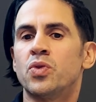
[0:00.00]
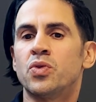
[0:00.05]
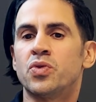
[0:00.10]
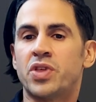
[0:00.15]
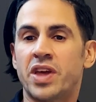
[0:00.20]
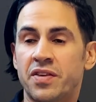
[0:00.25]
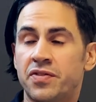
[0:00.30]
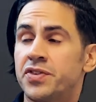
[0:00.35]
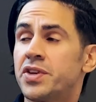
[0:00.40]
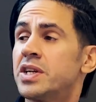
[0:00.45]

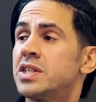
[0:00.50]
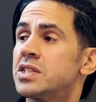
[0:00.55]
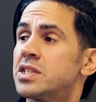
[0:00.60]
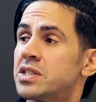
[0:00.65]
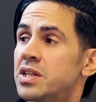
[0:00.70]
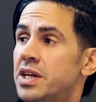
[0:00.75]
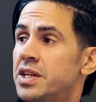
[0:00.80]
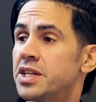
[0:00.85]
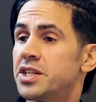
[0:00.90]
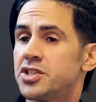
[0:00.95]
they've done
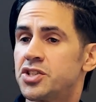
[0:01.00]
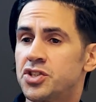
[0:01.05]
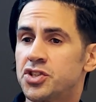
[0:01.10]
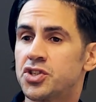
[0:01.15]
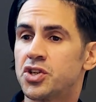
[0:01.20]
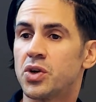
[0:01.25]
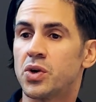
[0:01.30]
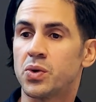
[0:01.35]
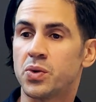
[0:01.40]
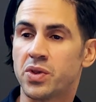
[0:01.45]
studies and
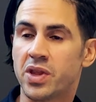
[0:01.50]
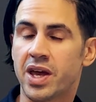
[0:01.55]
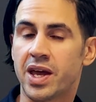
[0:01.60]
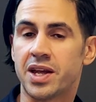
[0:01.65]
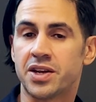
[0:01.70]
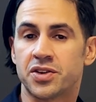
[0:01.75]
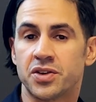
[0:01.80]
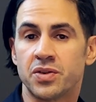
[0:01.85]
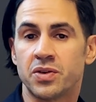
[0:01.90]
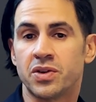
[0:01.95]
shown
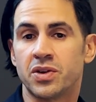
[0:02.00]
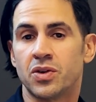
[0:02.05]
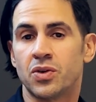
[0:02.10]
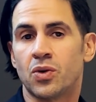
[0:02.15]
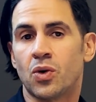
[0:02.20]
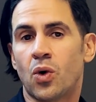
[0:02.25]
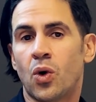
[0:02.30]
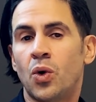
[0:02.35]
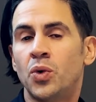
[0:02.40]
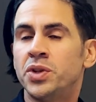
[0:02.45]
that
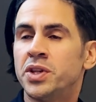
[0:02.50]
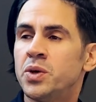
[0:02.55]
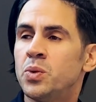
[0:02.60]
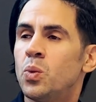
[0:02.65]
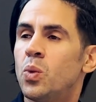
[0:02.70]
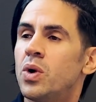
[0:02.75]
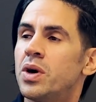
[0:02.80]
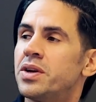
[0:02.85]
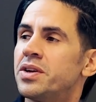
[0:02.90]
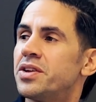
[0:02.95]
only
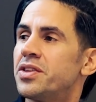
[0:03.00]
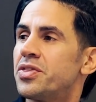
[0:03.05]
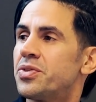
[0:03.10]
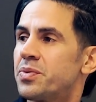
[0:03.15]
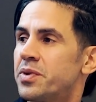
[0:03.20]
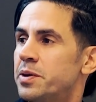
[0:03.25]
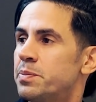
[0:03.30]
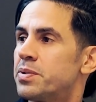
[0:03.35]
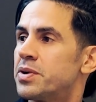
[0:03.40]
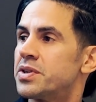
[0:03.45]
1% to
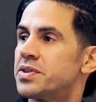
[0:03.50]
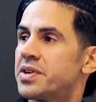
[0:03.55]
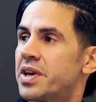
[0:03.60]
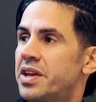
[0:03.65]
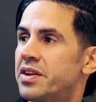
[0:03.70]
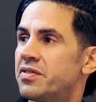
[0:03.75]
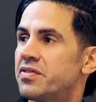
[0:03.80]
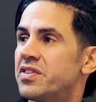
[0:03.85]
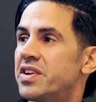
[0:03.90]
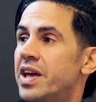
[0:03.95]

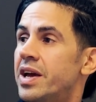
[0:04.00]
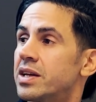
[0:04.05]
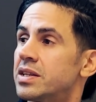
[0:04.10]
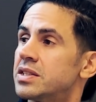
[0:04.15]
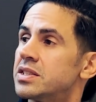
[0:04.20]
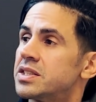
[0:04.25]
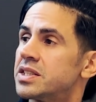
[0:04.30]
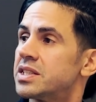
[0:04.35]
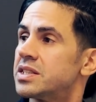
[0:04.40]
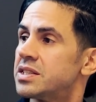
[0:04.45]
3% of
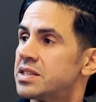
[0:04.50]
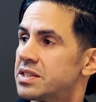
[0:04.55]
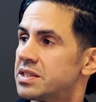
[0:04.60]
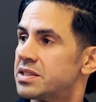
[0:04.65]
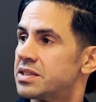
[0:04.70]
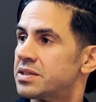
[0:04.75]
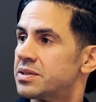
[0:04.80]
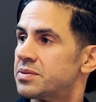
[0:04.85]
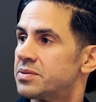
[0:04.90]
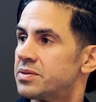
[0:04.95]

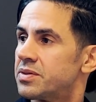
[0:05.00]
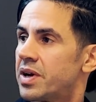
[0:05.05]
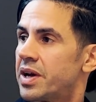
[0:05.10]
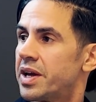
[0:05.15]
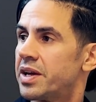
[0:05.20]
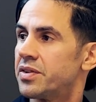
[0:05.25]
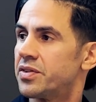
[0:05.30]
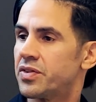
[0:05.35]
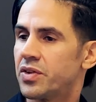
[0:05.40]
negligence, right?